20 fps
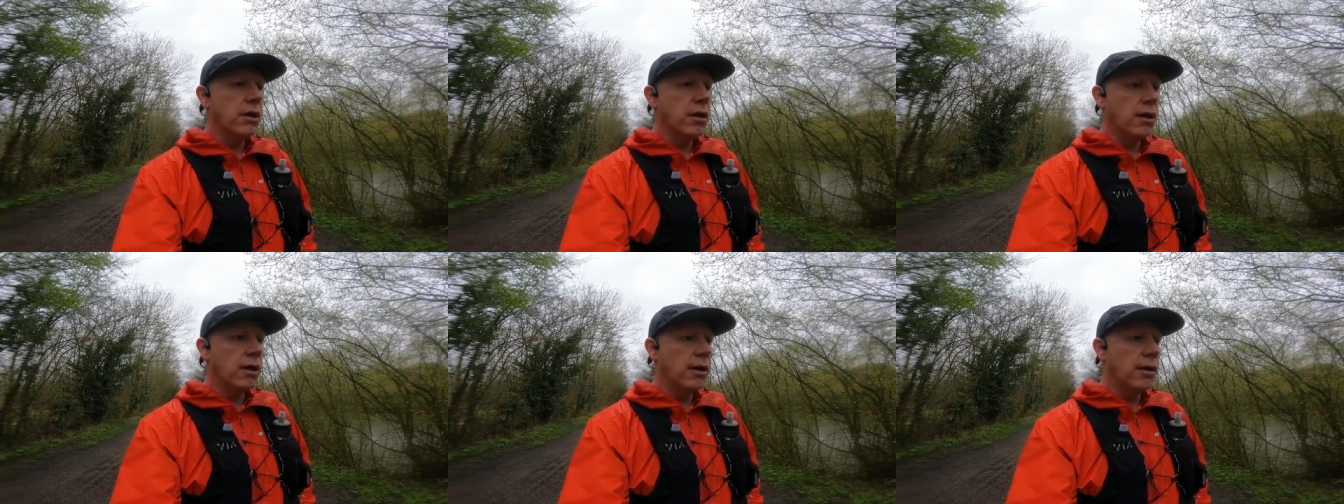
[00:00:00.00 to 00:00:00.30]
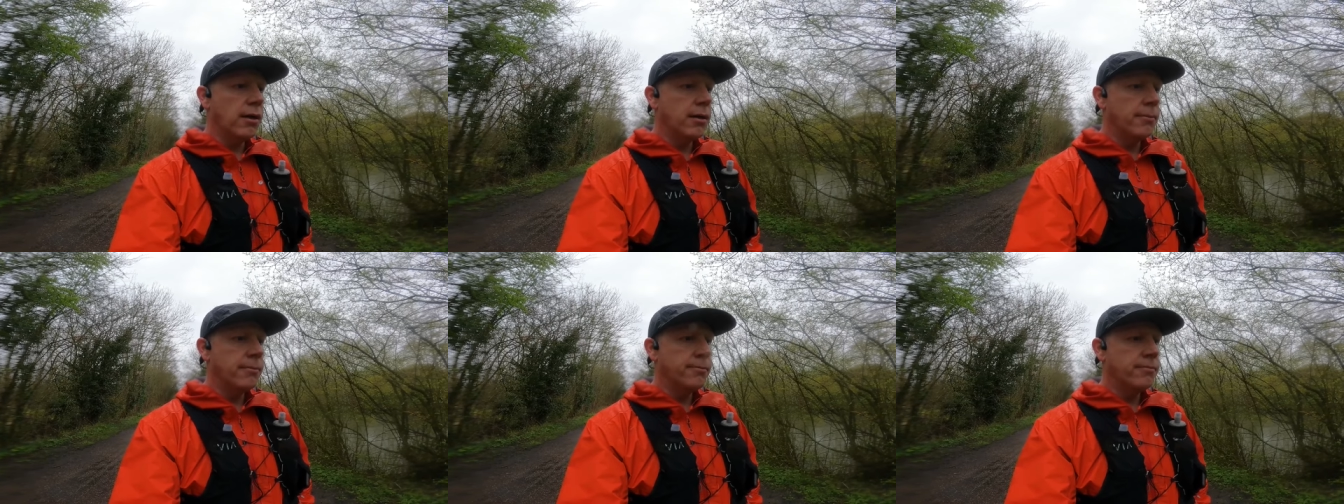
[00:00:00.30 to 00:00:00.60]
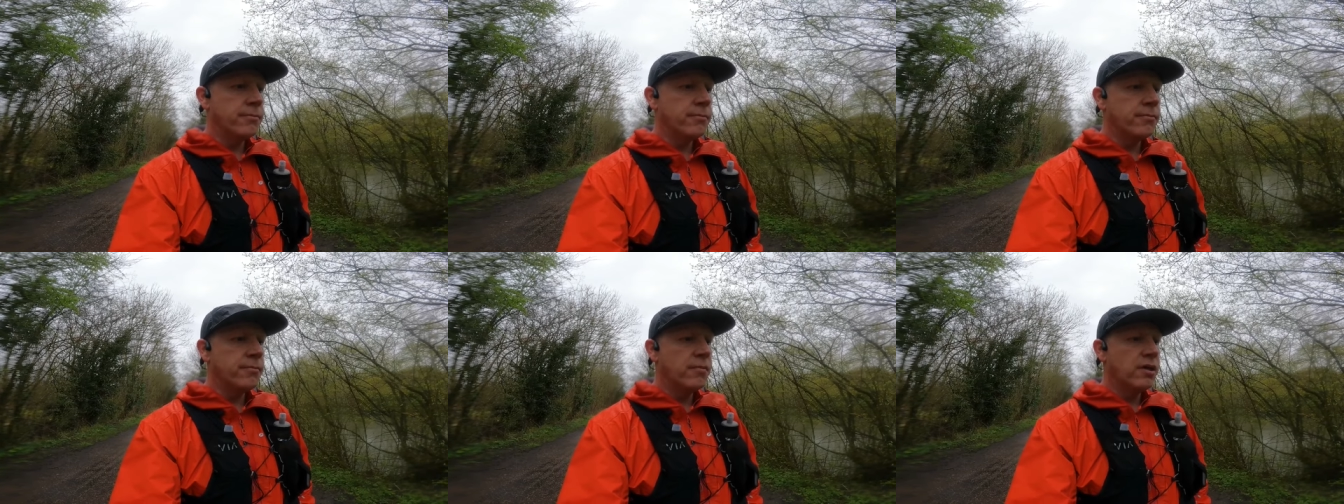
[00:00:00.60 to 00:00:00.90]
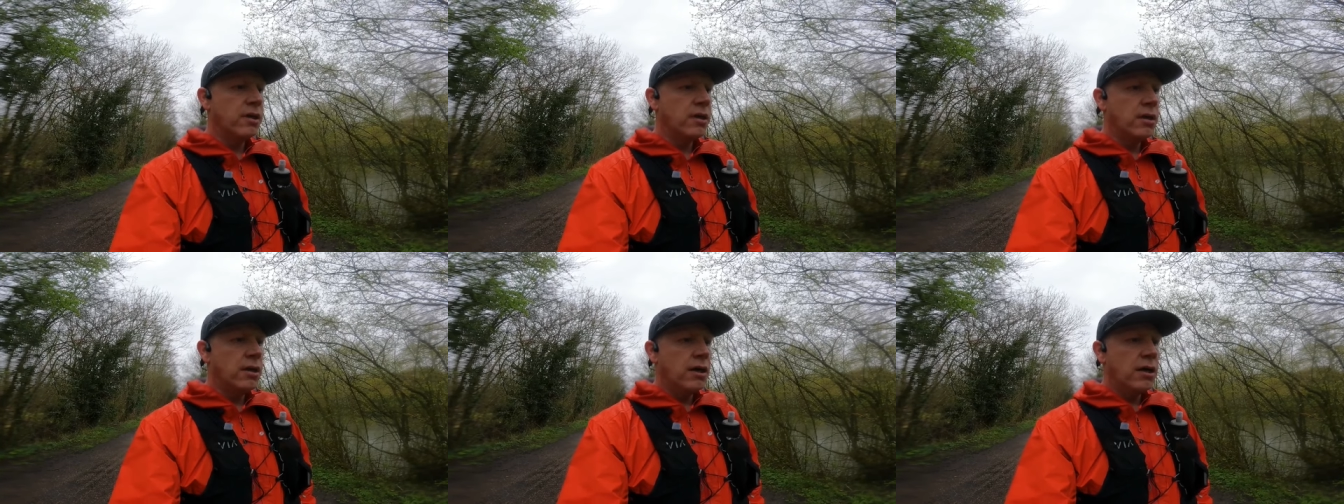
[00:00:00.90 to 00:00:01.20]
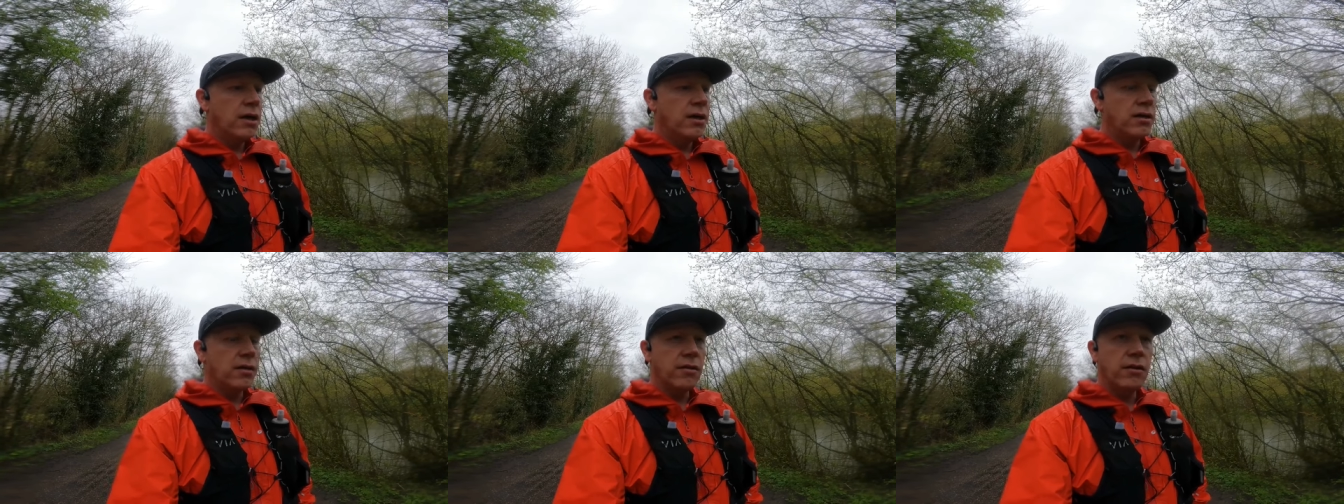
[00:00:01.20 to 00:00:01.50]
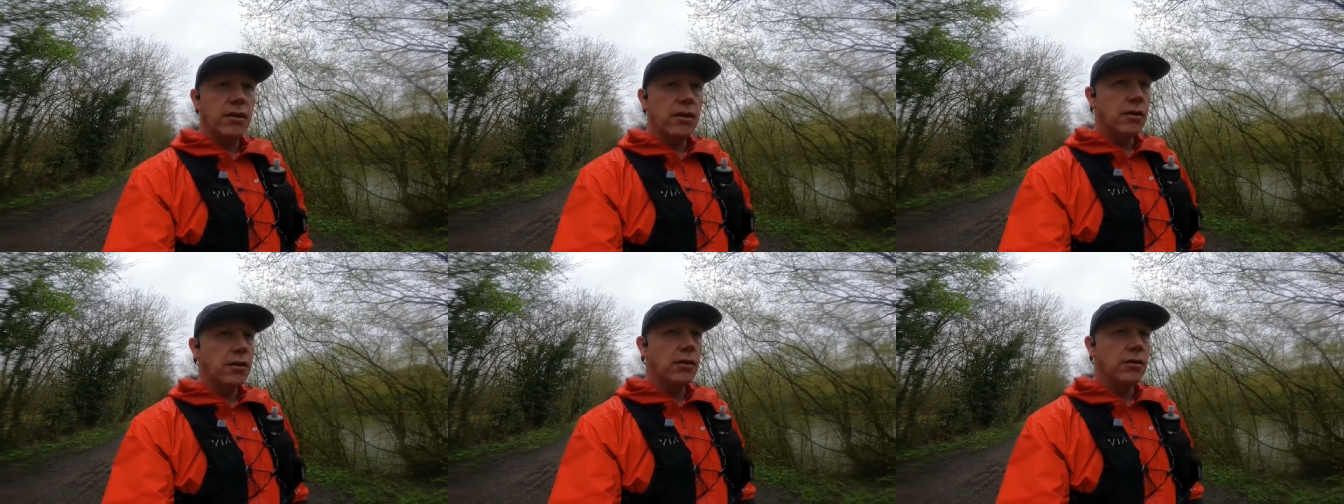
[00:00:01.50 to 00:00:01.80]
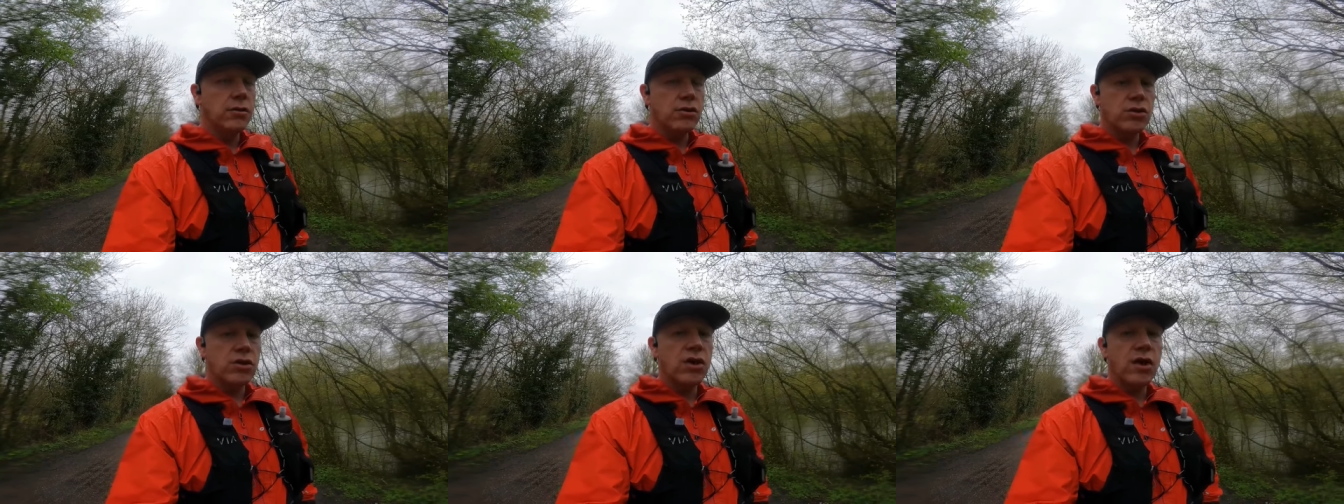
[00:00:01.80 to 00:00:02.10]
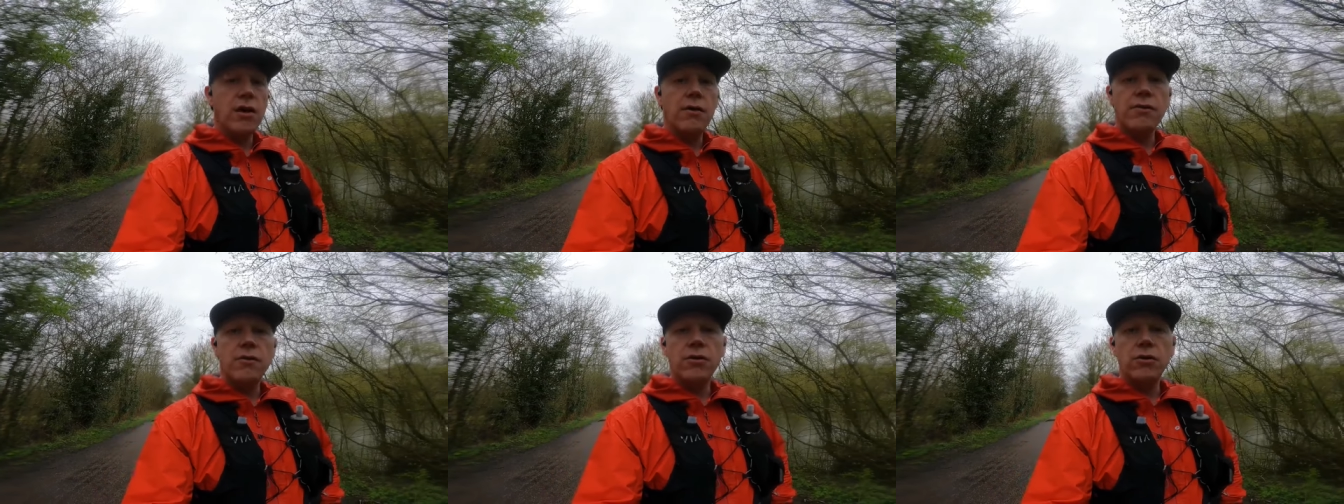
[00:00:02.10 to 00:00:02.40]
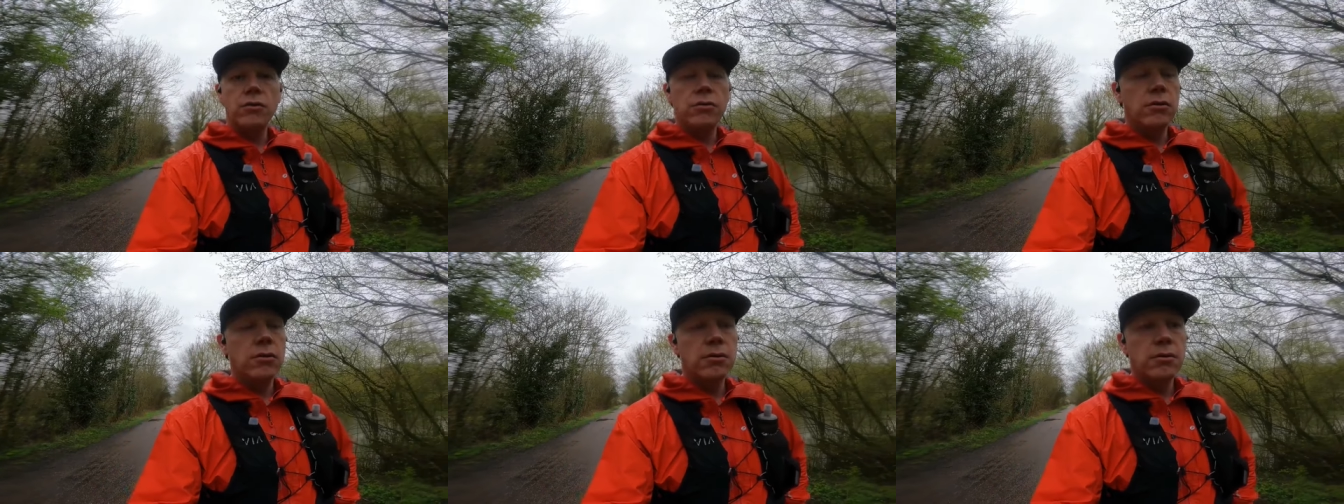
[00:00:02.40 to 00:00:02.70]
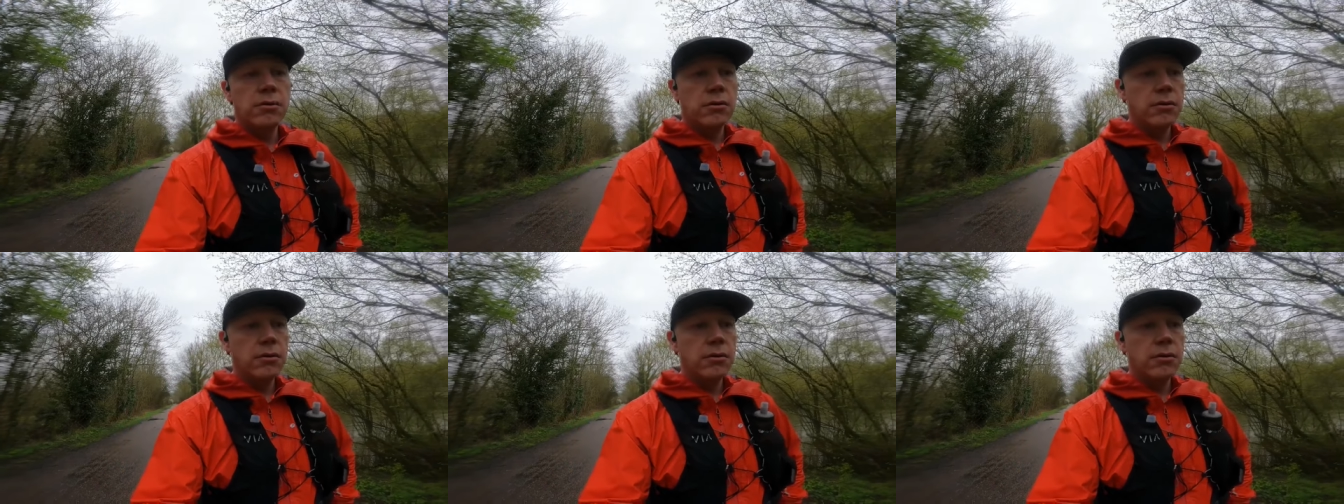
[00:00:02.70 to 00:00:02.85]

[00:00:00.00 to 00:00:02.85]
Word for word: Um, And I think it'll just carry on,